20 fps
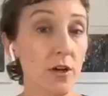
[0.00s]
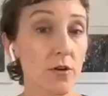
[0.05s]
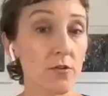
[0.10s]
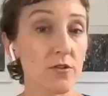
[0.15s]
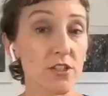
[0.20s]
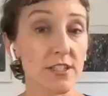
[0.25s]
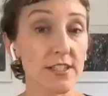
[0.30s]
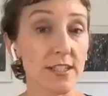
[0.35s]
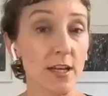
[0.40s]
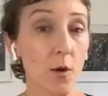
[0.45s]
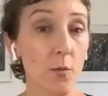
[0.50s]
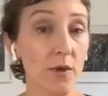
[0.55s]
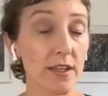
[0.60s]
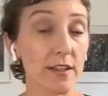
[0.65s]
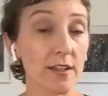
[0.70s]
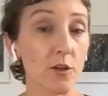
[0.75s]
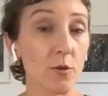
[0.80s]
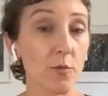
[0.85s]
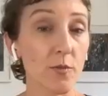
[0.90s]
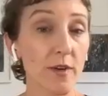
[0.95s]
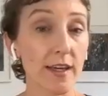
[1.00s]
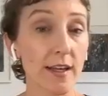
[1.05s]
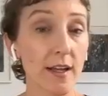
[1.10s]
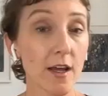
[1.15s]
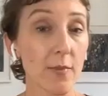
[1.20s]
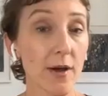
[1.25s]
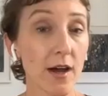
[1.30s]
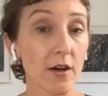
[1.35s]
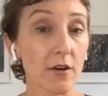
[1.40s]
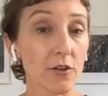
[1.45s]
know, just tell me a little bit
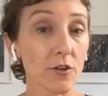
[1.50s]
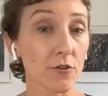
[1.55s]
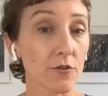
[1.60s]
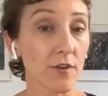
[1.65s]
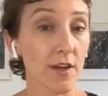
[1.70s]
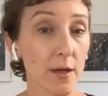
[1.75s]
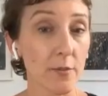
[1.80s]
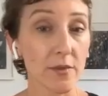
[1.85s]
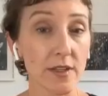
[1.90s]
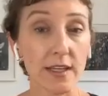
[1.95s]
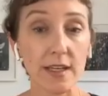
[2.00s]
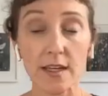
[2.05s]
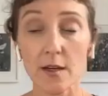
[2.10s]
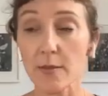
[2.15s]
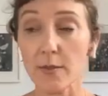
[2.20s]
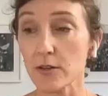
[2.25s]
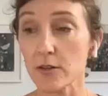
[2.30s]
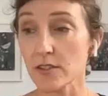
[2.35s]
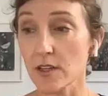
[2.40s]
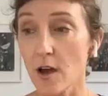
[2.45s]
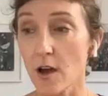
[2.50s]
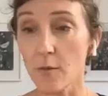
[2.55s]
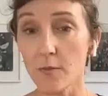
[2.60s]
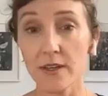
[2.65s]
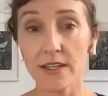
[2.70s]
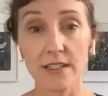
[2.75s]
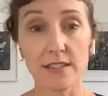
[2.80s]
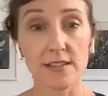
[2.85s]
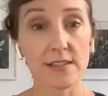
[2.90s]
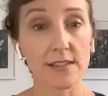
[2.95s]
about your family, about
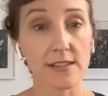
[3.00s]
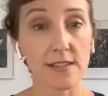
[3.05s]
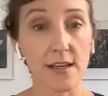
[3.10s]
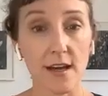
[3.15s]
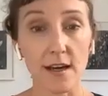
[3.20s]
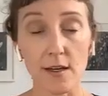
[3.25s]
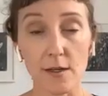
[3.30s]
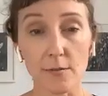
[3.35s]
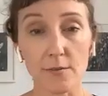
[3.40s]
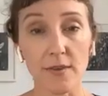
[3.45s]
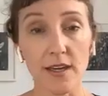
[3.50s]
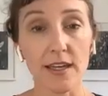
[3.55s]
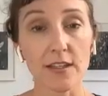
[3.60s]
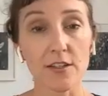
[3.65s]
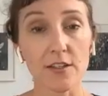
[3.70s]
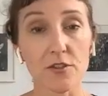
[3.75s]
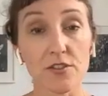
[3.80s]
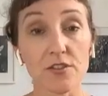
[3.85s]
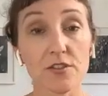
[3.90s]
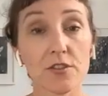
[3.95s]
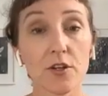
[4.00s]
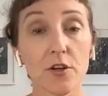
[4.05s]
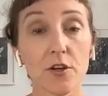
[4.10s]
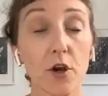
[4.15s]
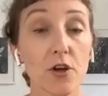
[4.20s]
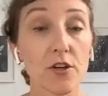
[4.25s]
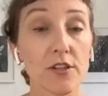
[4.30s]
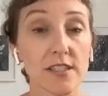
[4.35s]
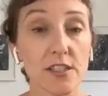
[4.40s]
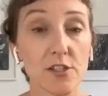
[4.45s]
Thomas, and your
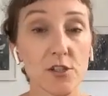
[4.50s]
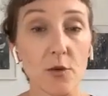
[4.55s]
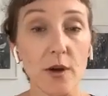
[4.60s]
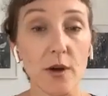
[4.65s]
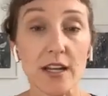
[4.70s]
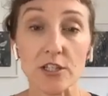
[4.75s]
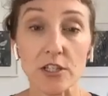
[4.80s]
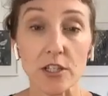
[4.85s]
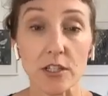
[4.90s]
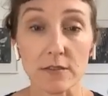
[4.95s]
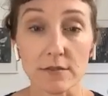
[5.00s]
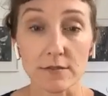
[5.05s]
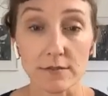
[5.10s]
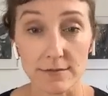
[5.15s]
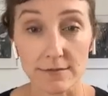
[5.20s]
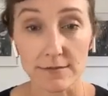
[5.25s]
current situation.